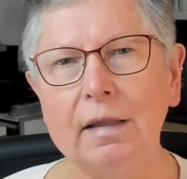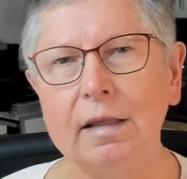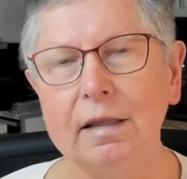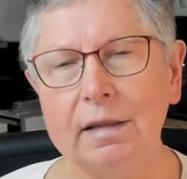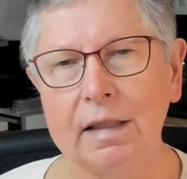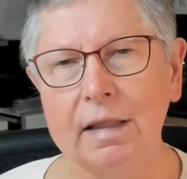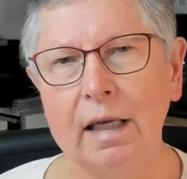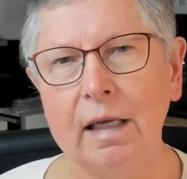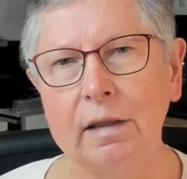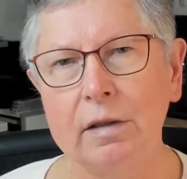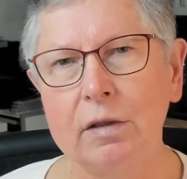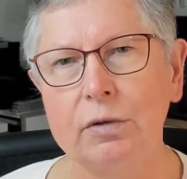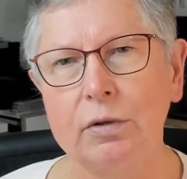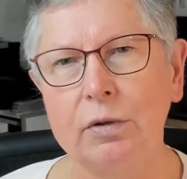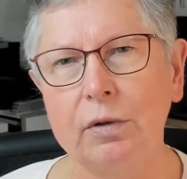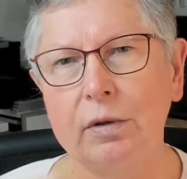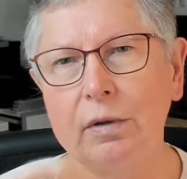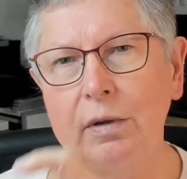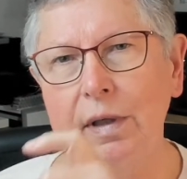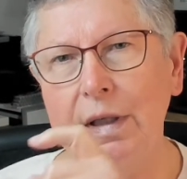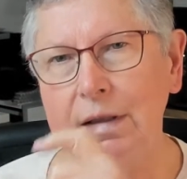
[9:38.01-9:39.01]
the
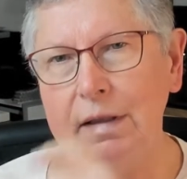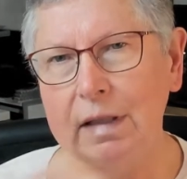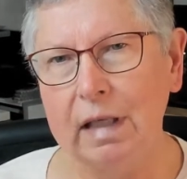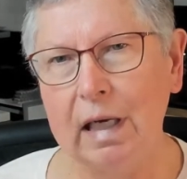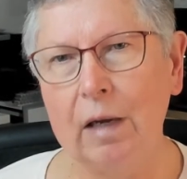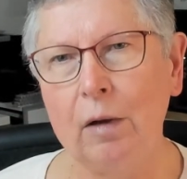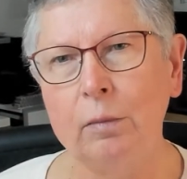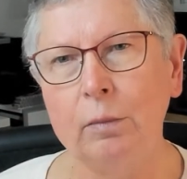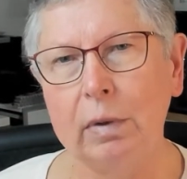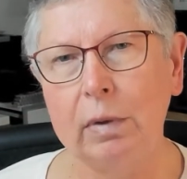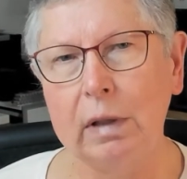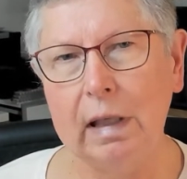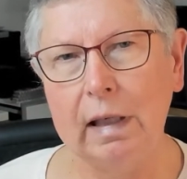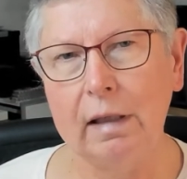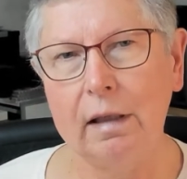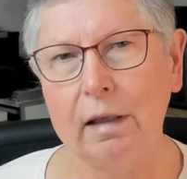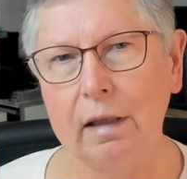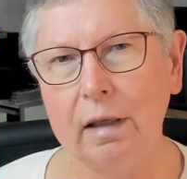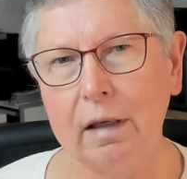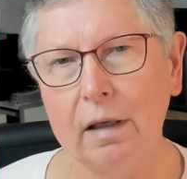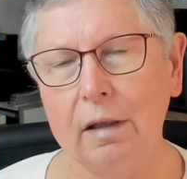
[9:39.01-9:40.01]
texture and downplay
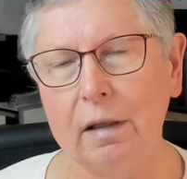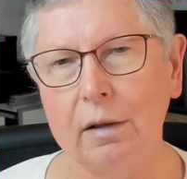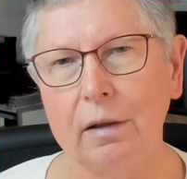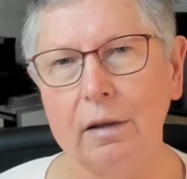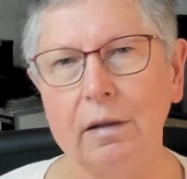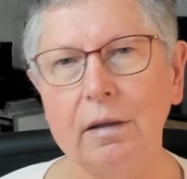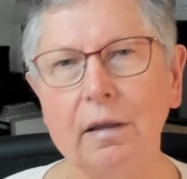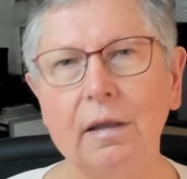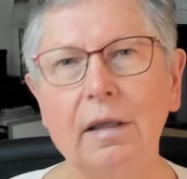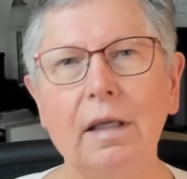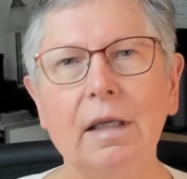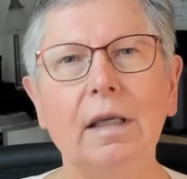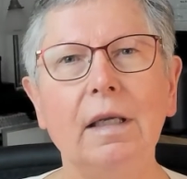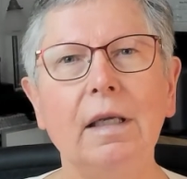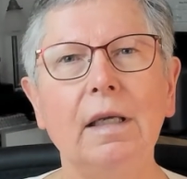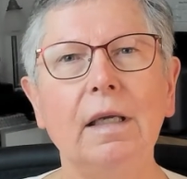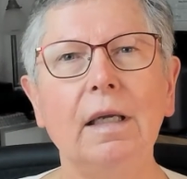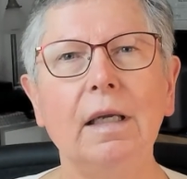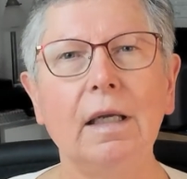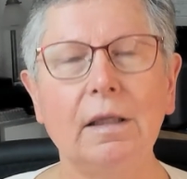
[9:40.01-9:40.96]
the color, and